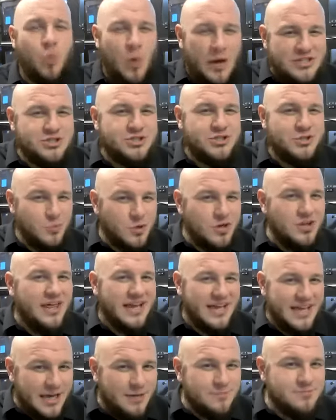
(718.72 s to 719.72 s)
question where
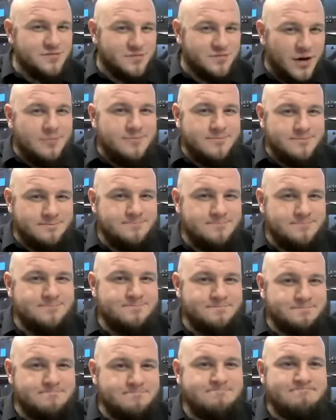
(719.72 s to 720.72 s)
that comes from.
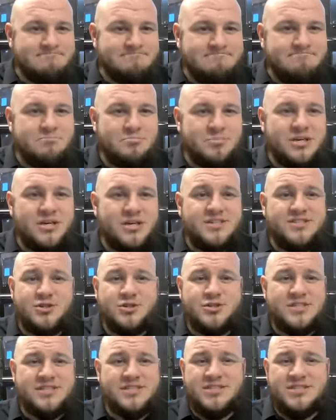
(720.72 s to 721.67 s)
Because there's